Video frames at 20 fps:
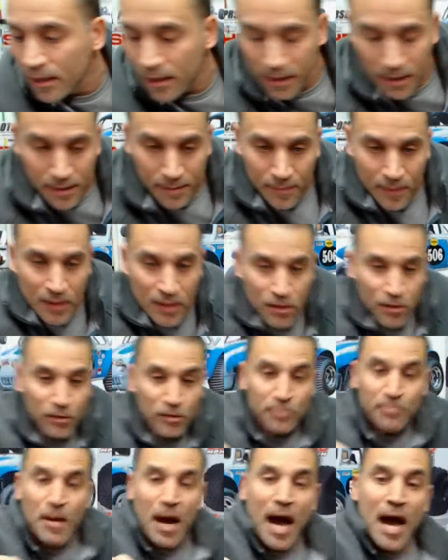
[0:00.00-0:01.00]
I'm gonna
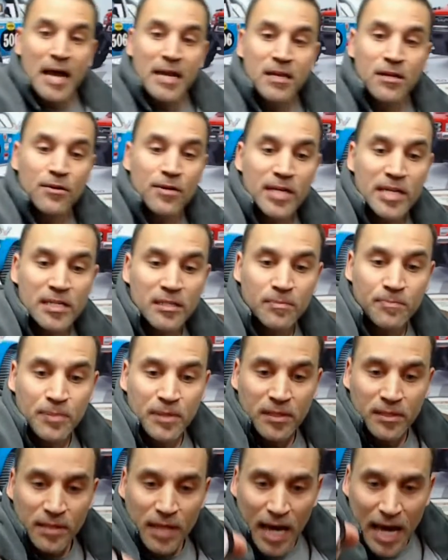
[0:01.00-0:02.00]
use my grease
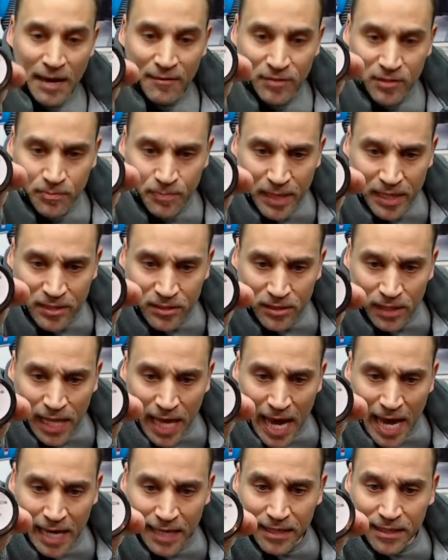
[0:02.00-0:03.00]
because I have special
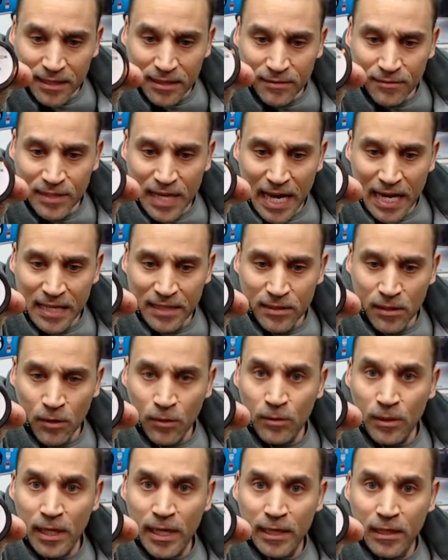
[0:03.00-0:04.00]
additives that it
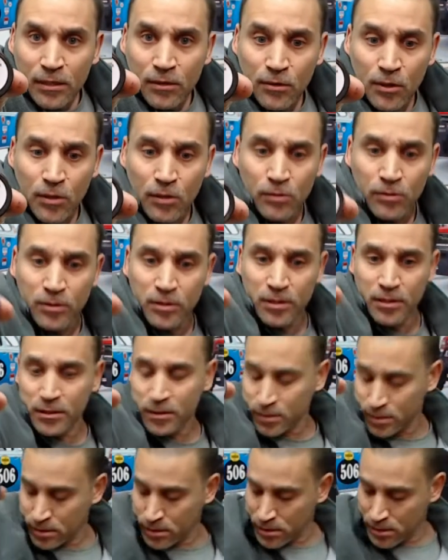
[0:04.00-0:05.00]
don't let
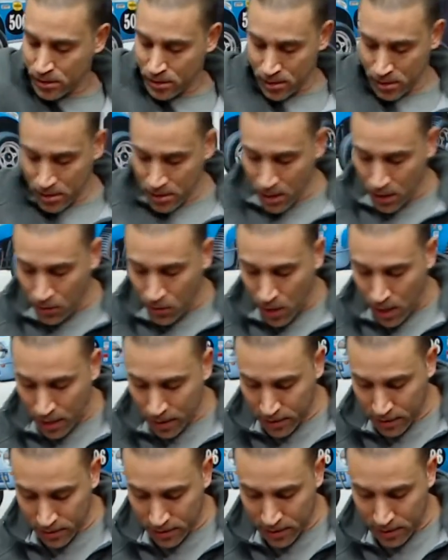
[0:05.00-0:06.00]
corrosion go
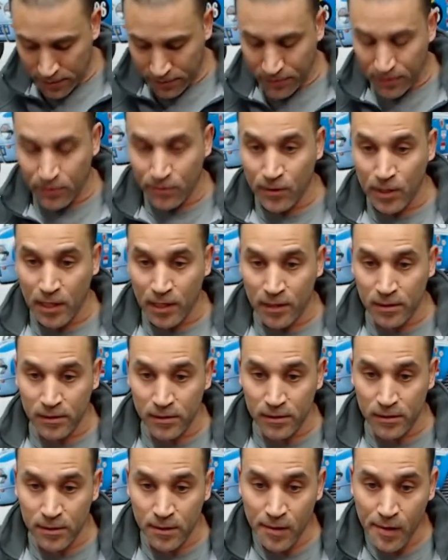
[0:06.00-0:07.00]
on stuff and rust.